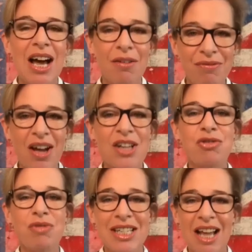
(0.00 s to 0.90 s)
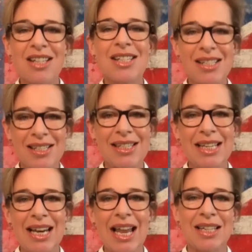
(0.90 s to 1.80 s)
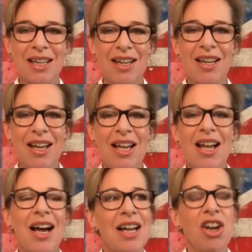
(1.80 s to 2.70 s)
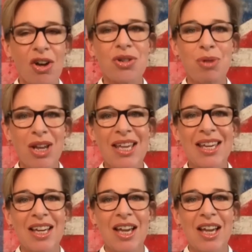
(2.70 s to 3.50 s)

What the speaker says: her first redundancy letter last week.